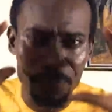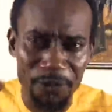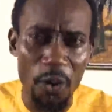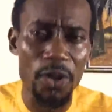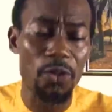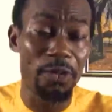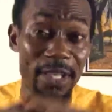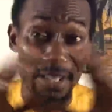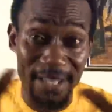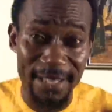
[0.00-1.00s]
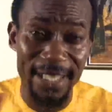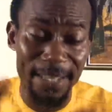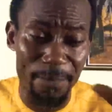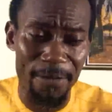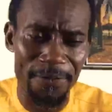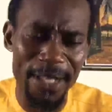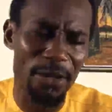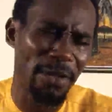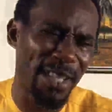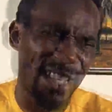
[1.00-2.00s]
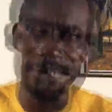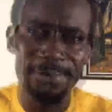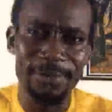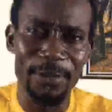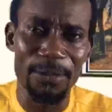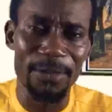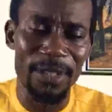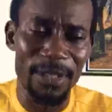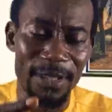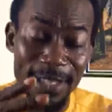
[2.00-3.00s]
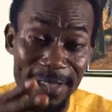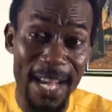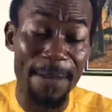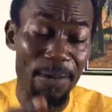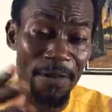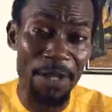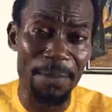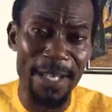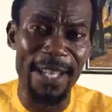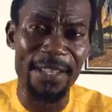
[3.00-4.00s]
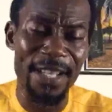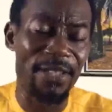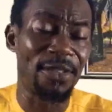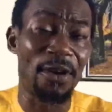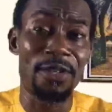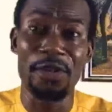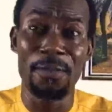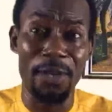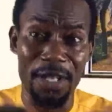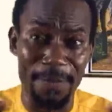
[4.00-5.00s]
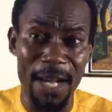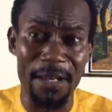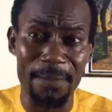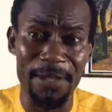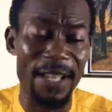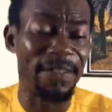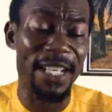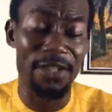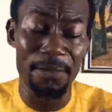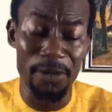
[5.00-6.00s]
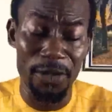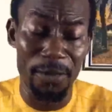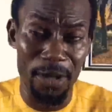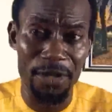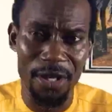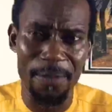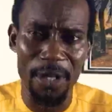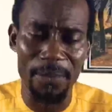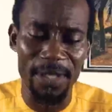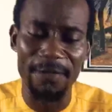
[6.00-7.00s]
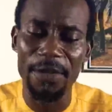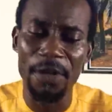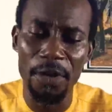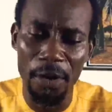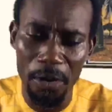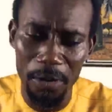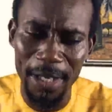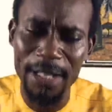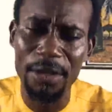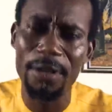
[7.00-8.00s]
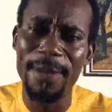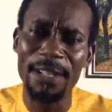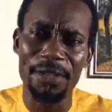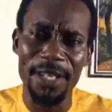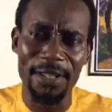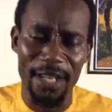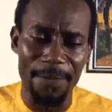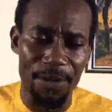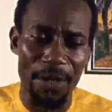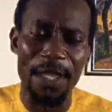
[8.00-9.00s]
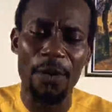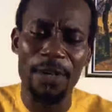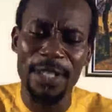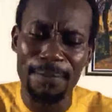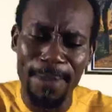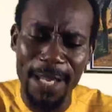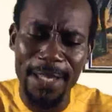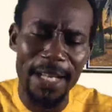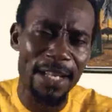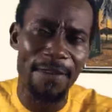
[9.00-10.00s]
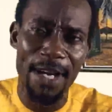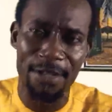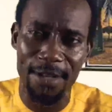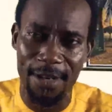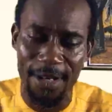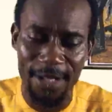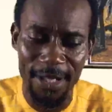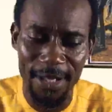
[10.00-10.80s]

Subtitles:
Folks who don't understand the prophetic will say, this guy, Prophet Uebert Angel, talks so much about himself, takes so much upon himself. No, let's go back to the scripture. There was a man that advised God.